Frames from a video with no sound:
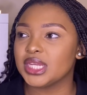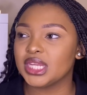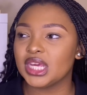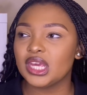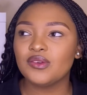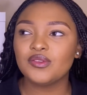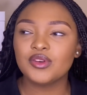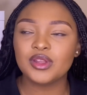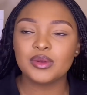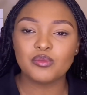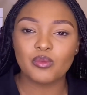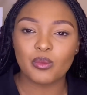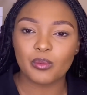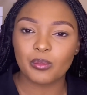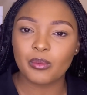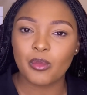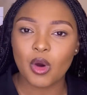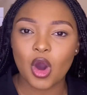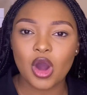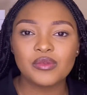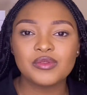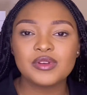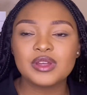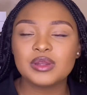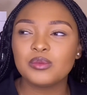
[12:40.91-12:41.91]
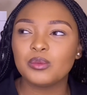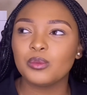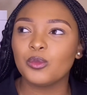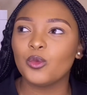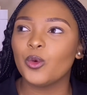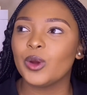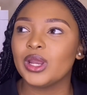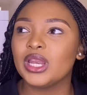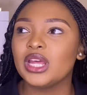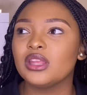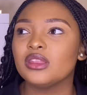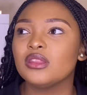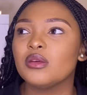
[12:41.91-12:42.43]
Even Marvin
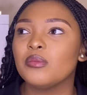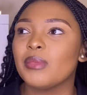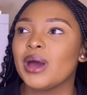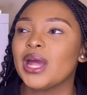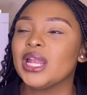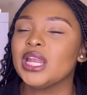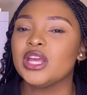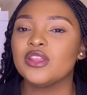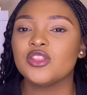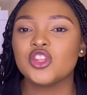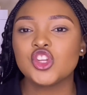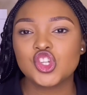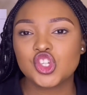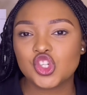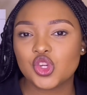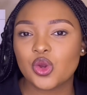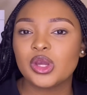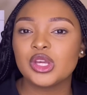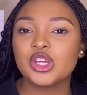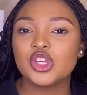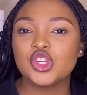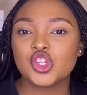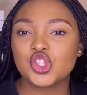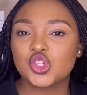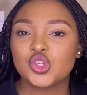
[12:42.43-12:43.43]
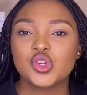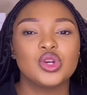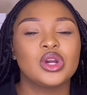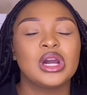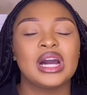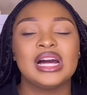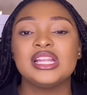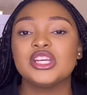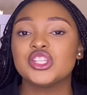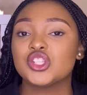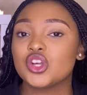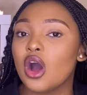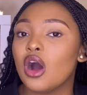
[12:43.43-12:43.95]
winning the money and then showing his true
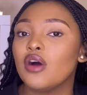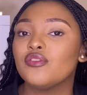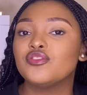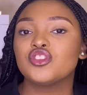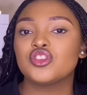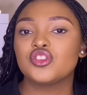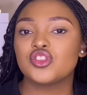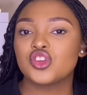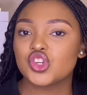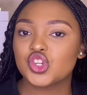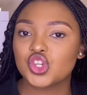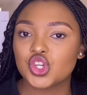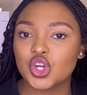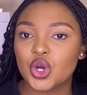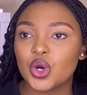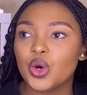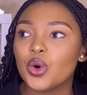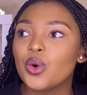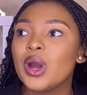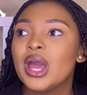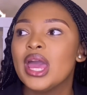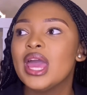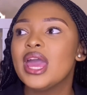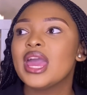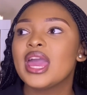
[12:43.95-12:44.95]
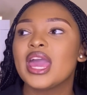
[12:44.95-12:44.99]
colors after the show